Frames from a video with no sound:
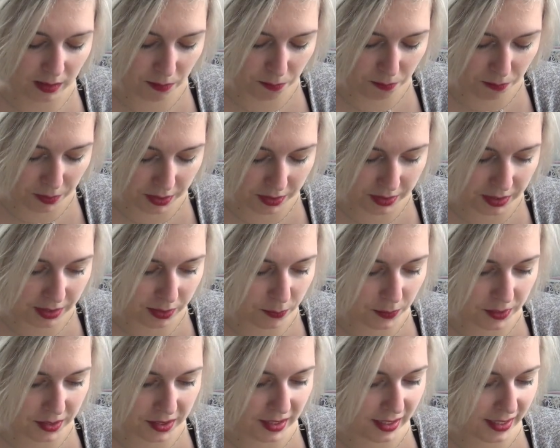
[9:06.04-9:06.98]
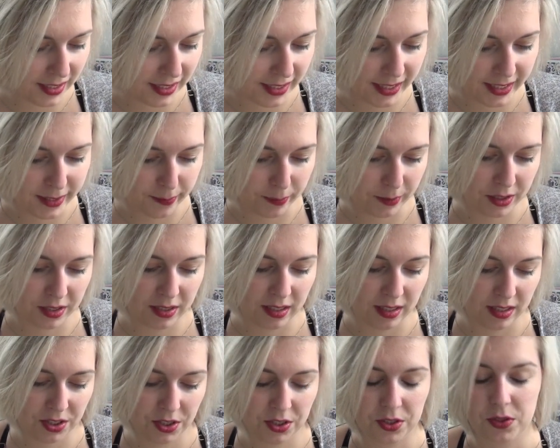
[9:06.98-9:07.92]
But it was laying in my
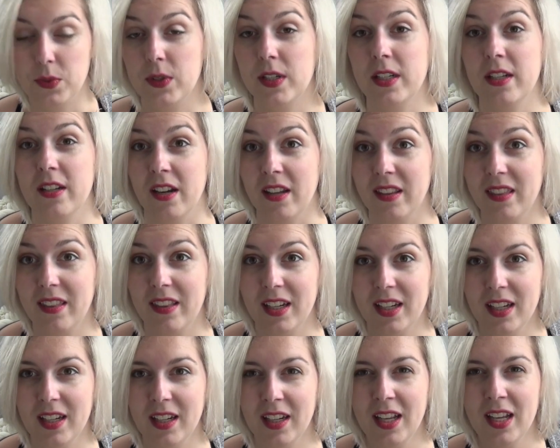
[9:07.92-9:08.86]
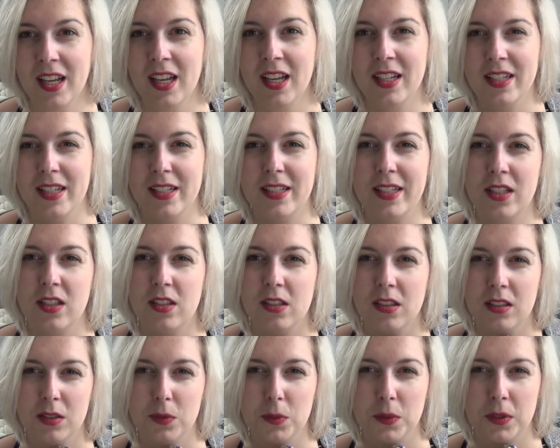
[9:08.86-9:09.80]
stash doing nothing. Knitting
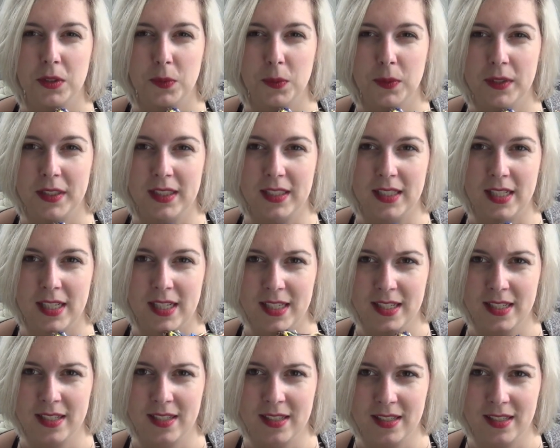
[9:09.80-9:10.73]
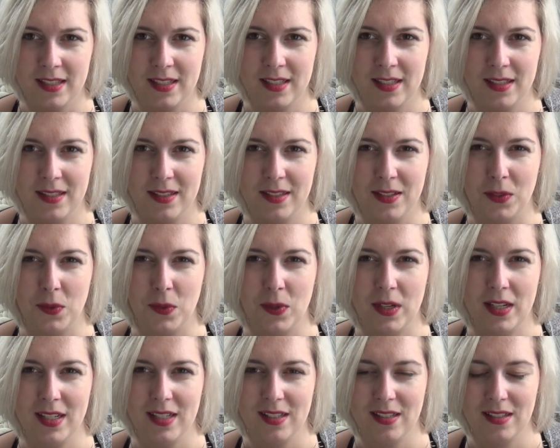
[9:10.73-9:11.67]
color work with it isn't the
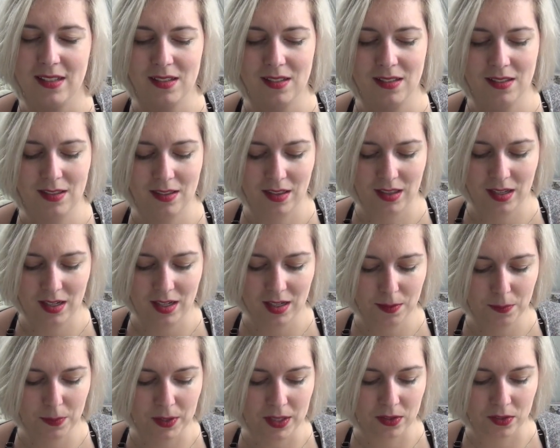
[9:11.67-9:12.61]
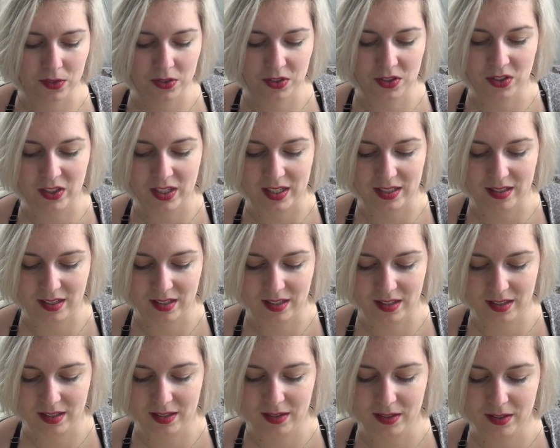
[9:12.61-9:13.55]
greatest thing because you
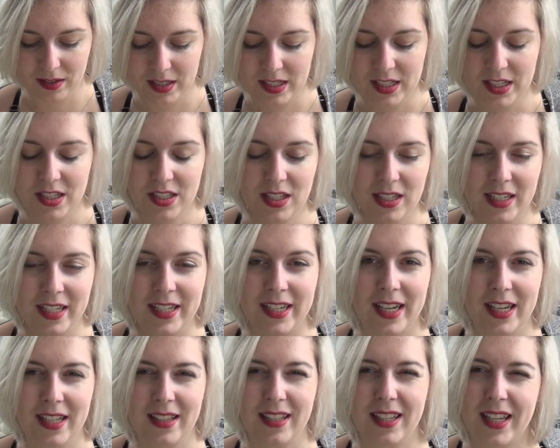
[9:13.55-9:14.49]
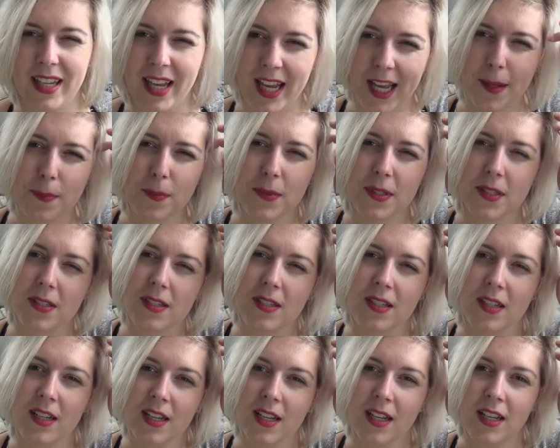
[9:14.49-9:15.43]
easily get gaps
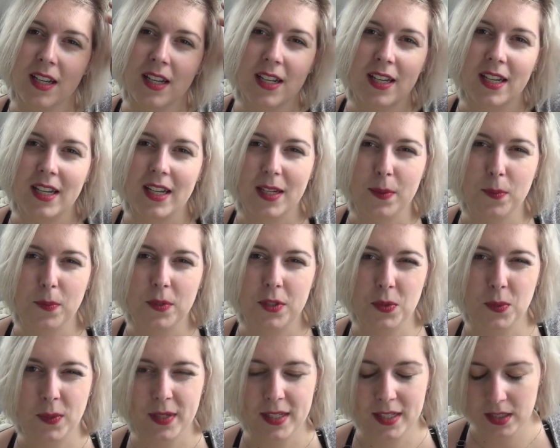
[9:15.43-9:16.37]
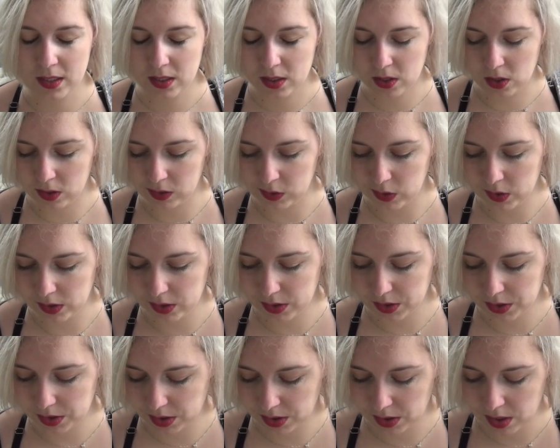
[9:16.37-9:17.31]
in between
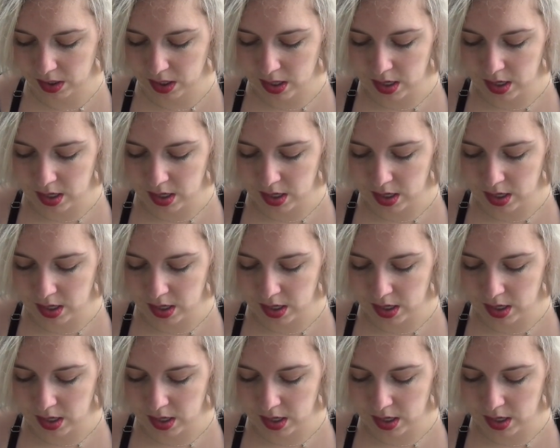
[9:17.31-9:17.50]
colors.